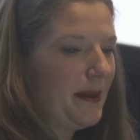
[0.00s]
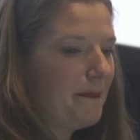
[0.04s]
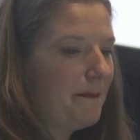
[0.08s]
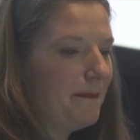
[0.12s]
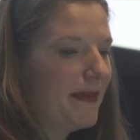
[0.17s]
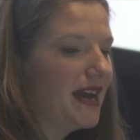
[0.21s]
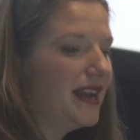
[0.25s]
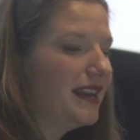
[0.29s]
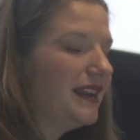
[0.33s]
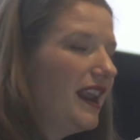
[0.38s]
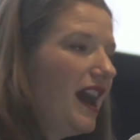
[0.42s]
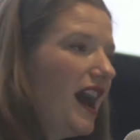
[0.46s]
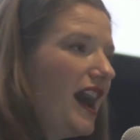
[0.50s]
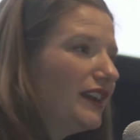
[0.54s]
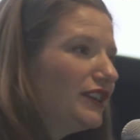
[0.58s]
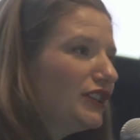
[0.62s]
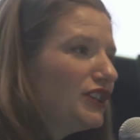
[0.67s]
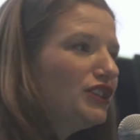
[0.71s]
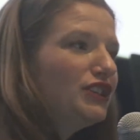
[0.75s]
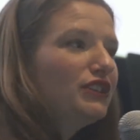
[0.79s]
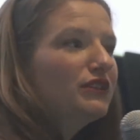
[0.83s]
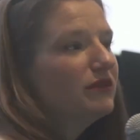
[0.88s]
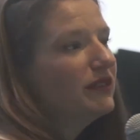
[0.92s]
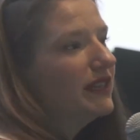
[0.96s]
but not
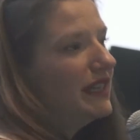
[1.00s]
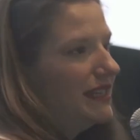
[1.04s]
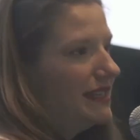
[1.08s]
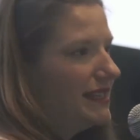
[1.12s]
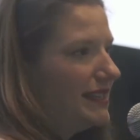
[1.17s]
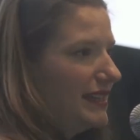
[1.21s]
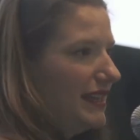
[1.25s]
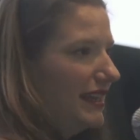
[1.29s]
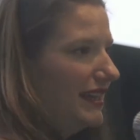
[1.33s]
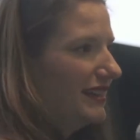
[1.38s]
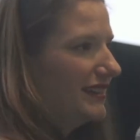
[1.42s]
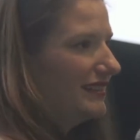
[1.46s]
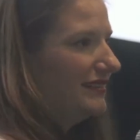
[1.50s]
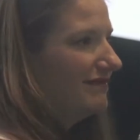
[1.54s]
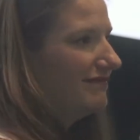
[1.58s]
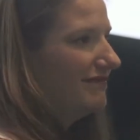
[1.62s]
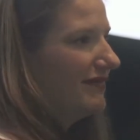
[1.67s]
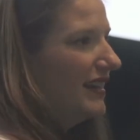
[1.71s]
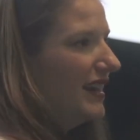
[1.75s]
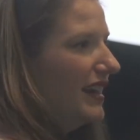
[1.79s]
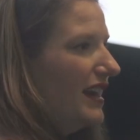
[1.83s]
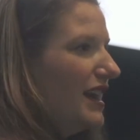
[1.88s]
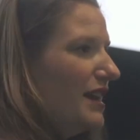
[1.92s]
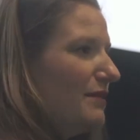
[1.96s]
too easy.
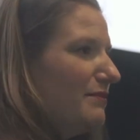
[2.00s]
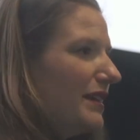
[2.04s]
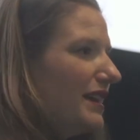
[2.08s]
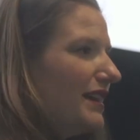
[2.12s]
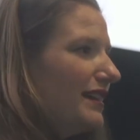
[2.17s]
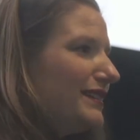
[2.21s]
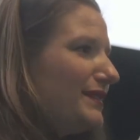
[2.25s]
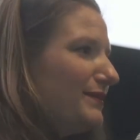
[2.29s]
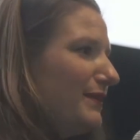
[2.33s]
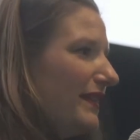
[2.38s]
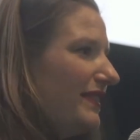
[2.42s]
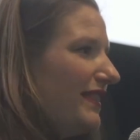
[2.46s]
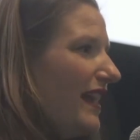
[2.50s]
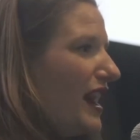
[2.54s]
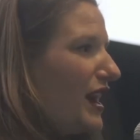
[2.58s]
Because what